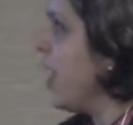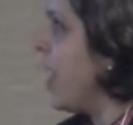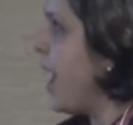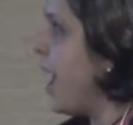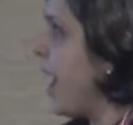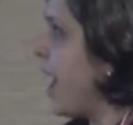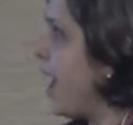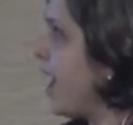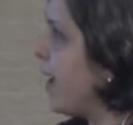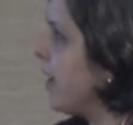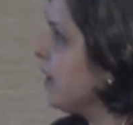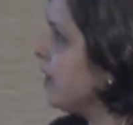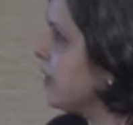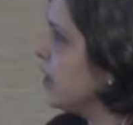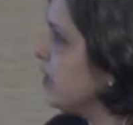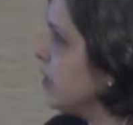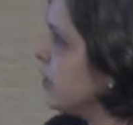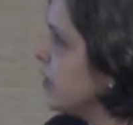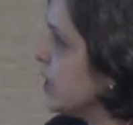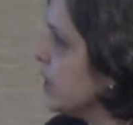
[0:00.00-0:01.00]
And
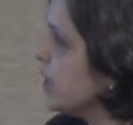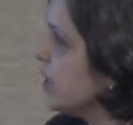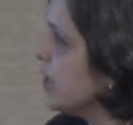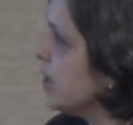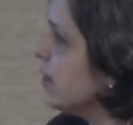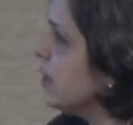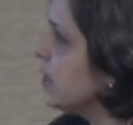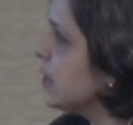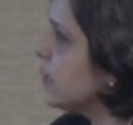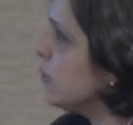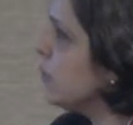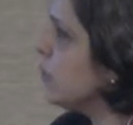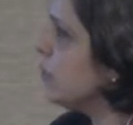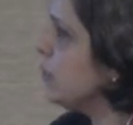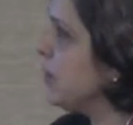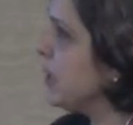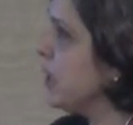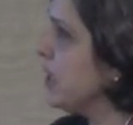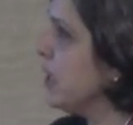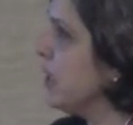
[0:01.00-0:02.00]
you can see this
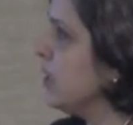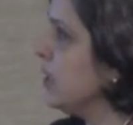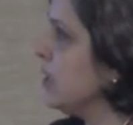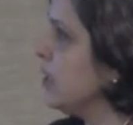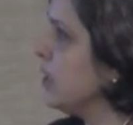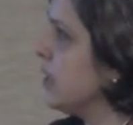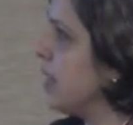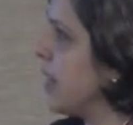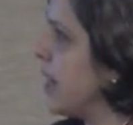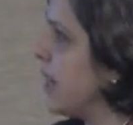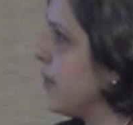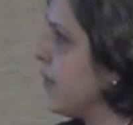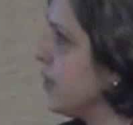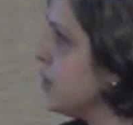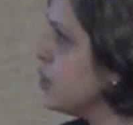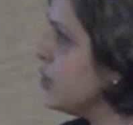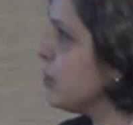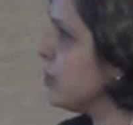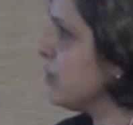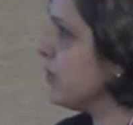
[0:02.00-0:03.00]
would be the
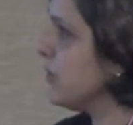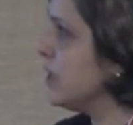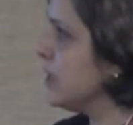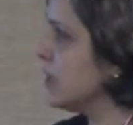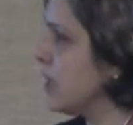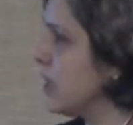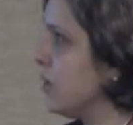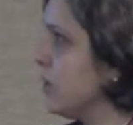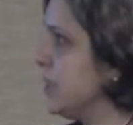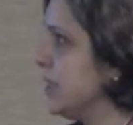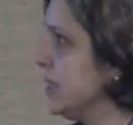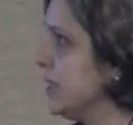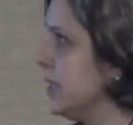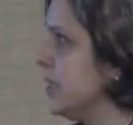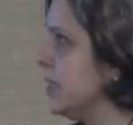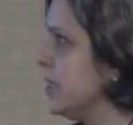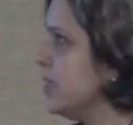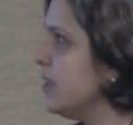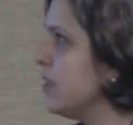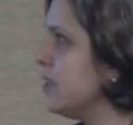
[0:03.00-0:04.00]
arrangement of these cloudings in
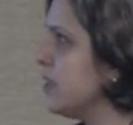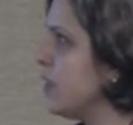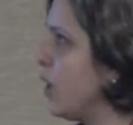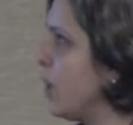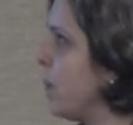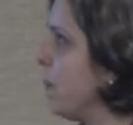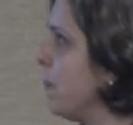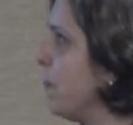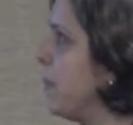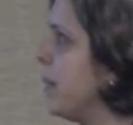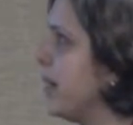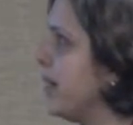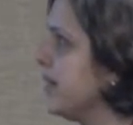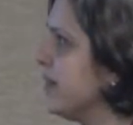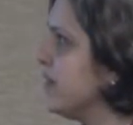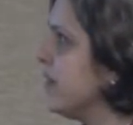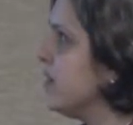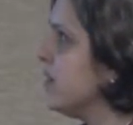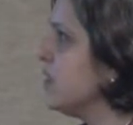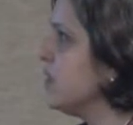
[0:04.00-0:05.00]
the crystal,
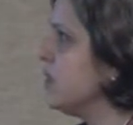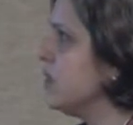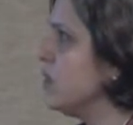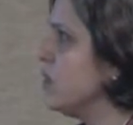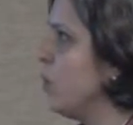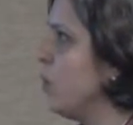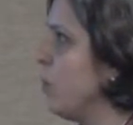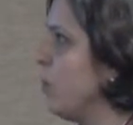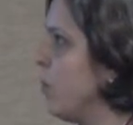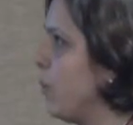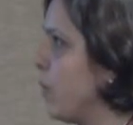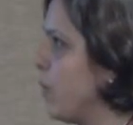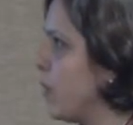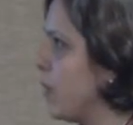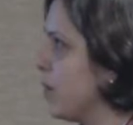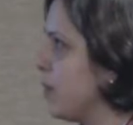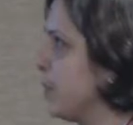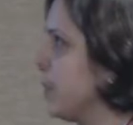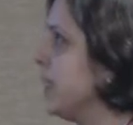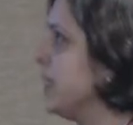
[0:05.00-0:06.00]
but there is no
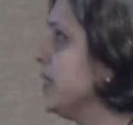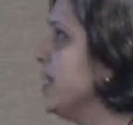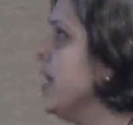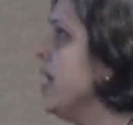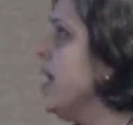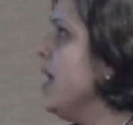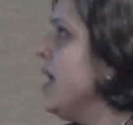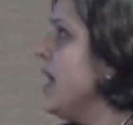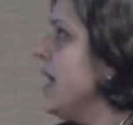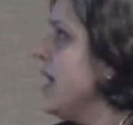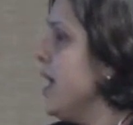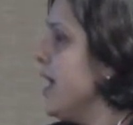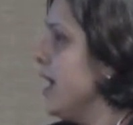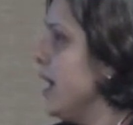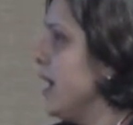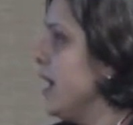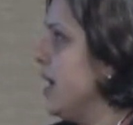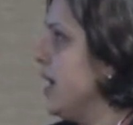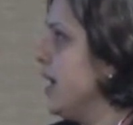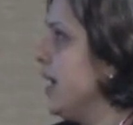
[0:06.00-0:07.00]
pore. But
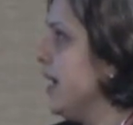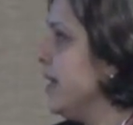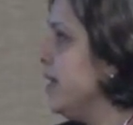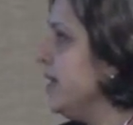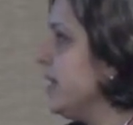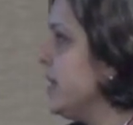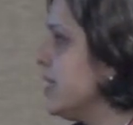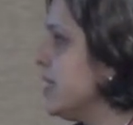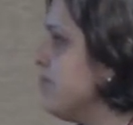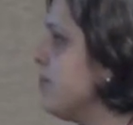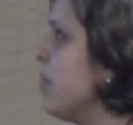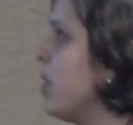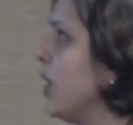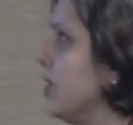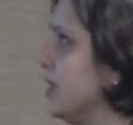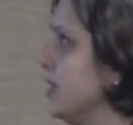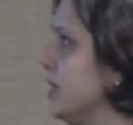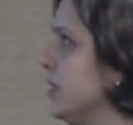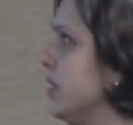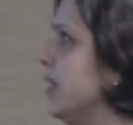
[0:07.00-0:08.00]
in this
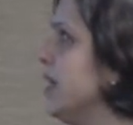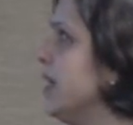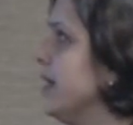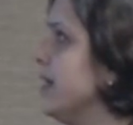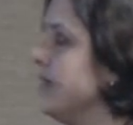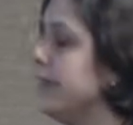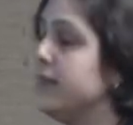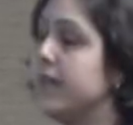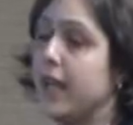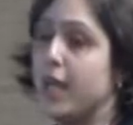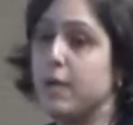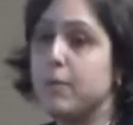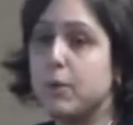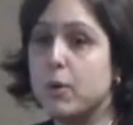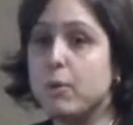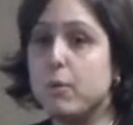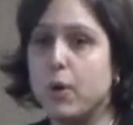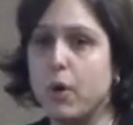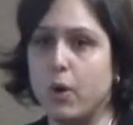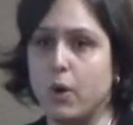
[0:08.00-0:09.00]
model, they
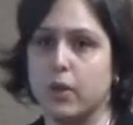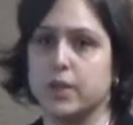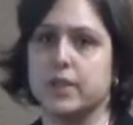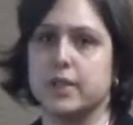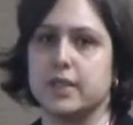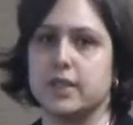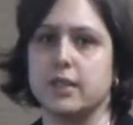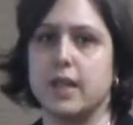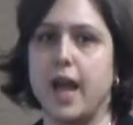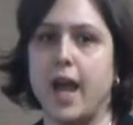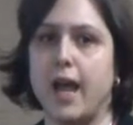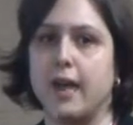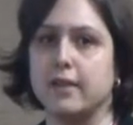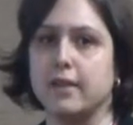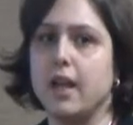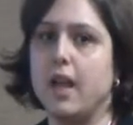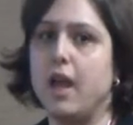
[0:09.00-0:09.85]
proposed that